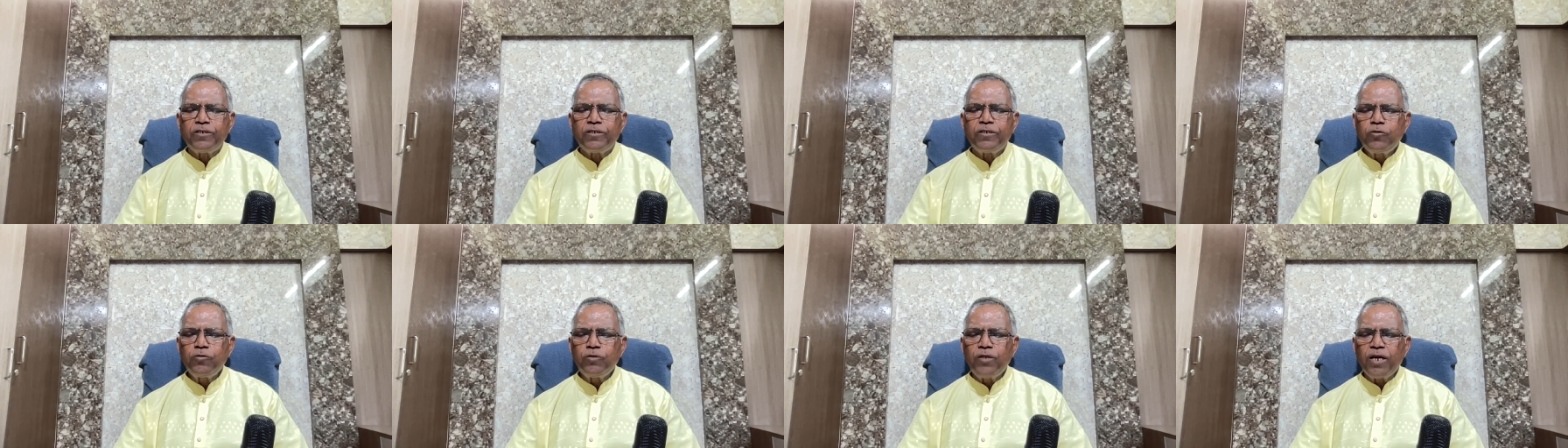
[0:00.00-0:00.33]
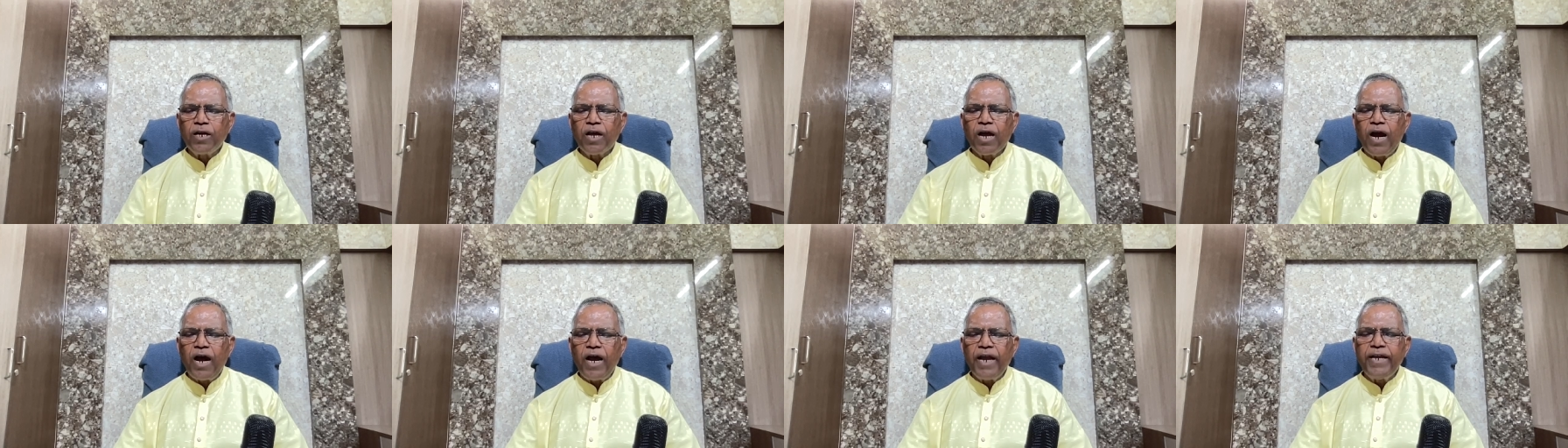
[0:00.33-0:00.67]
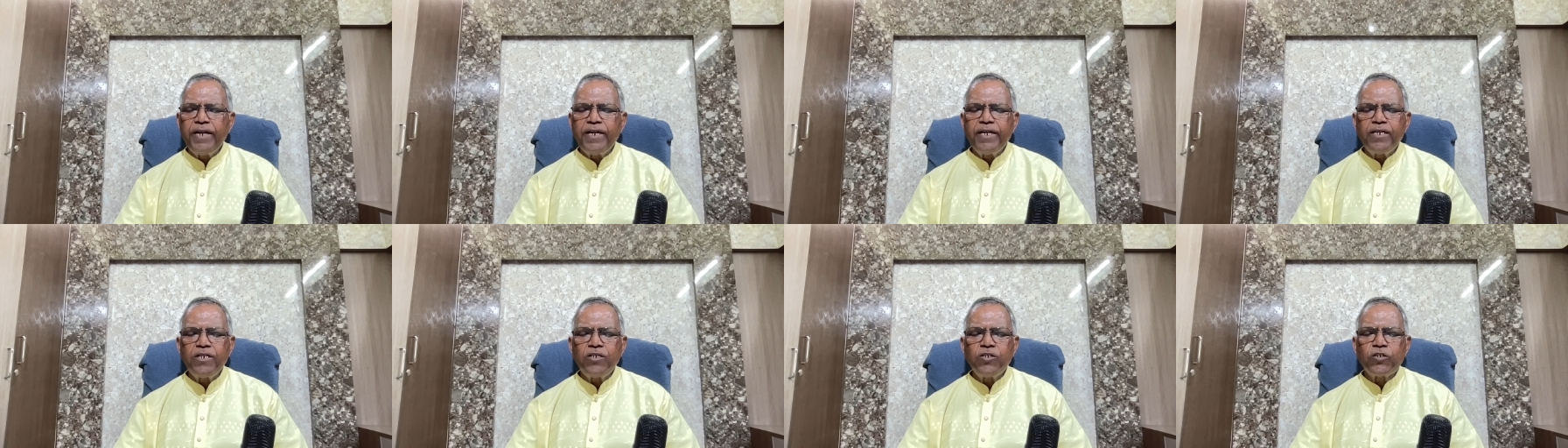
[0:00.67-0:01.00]
to the
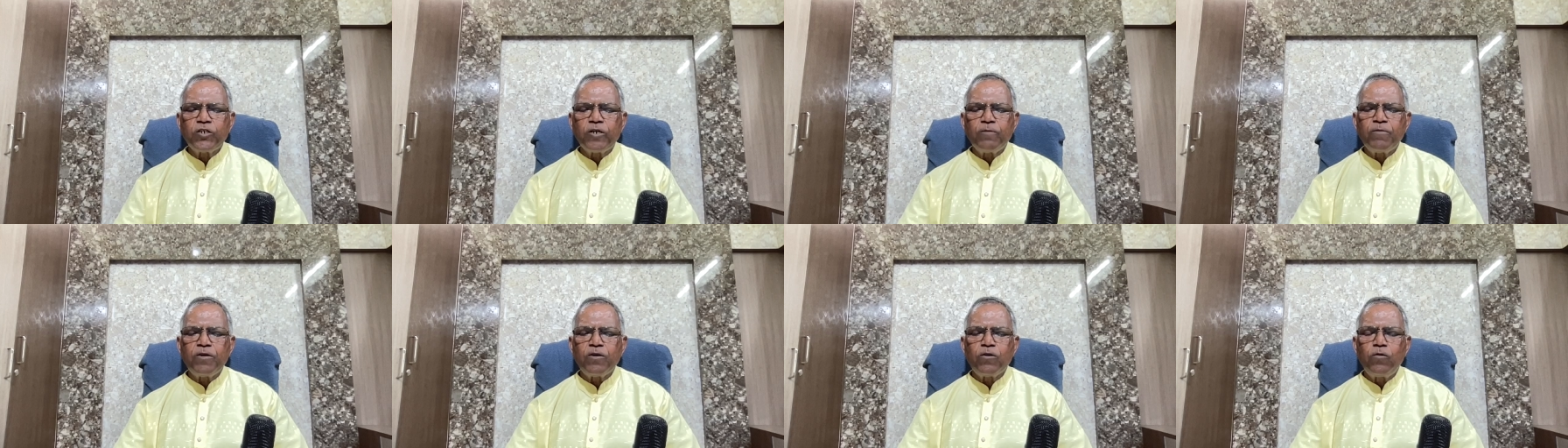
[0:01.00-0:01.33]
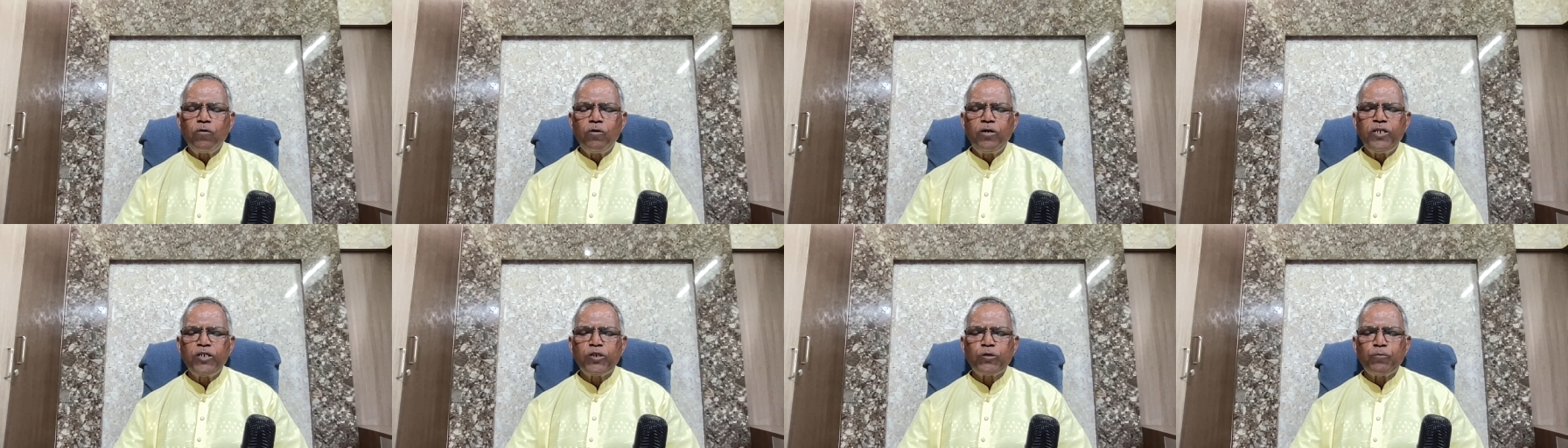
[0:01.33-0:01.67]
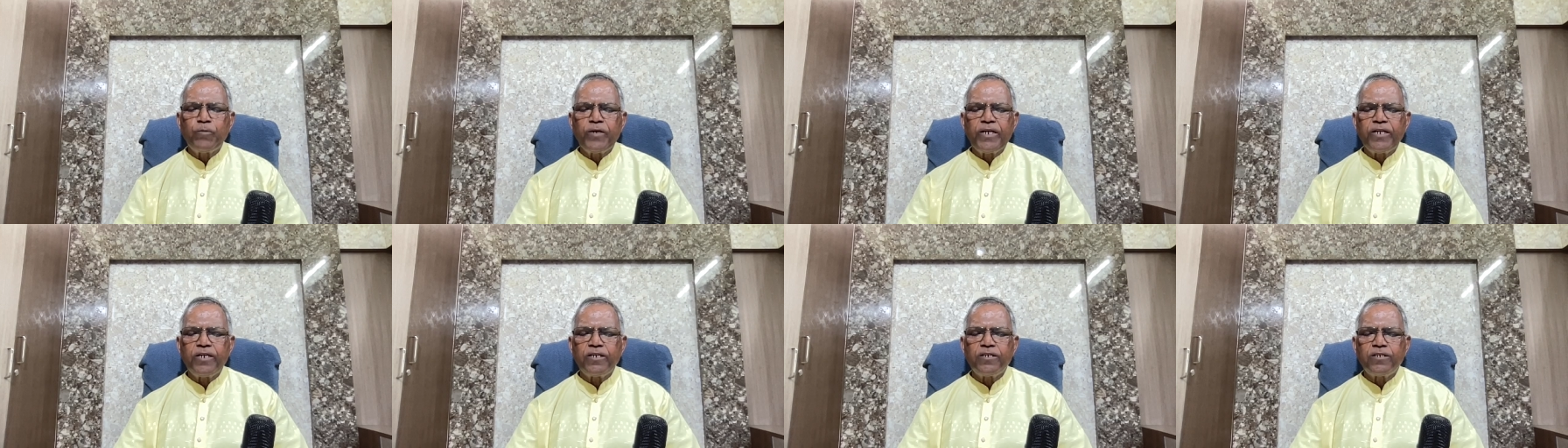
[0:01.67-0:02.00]
guidance of the Holy
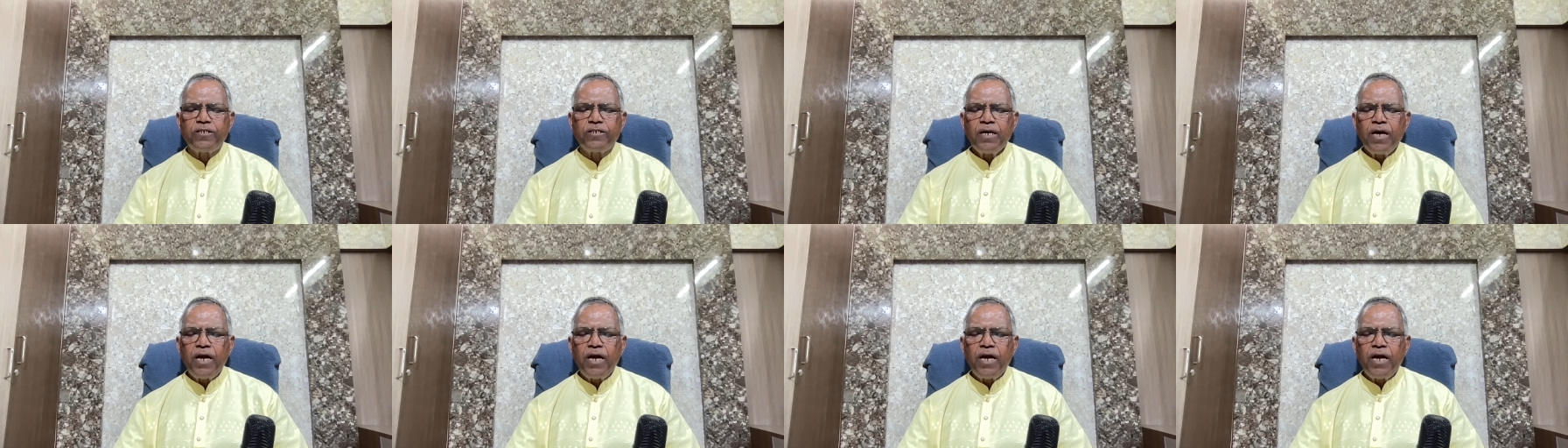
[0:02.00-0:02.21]
Spirit